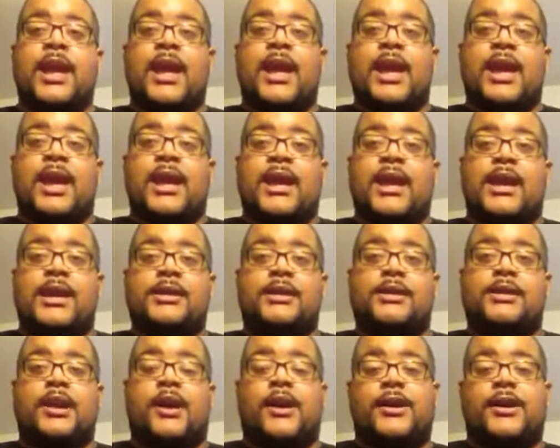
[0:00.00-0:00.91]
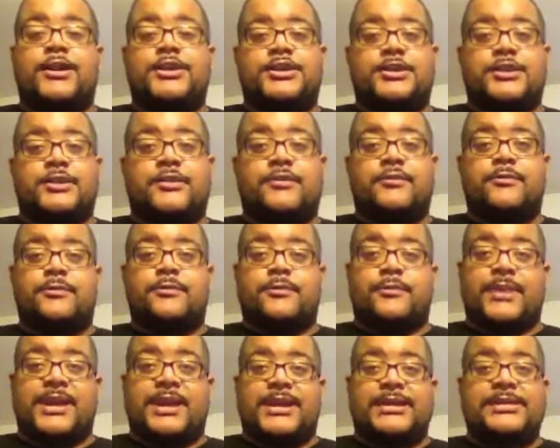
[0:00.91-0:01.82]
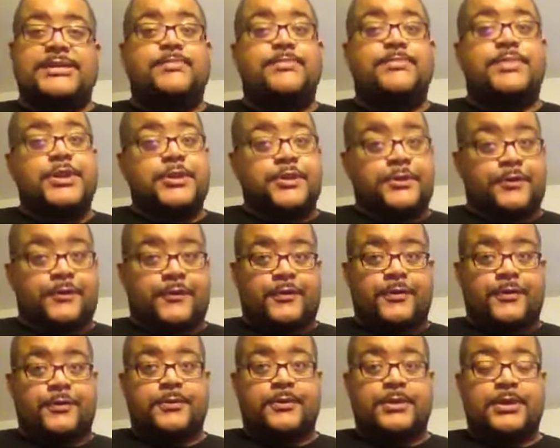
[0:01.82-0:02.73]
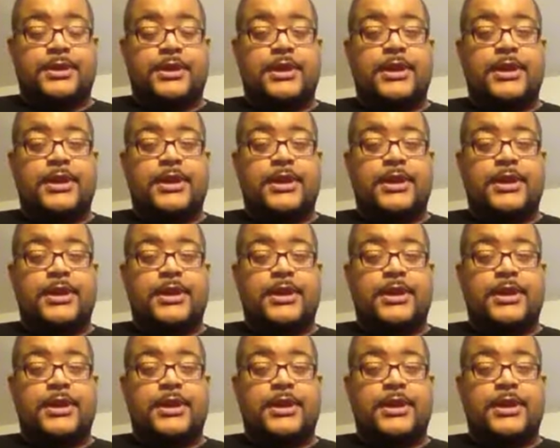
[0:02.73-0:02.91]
And Konjo means beautiful.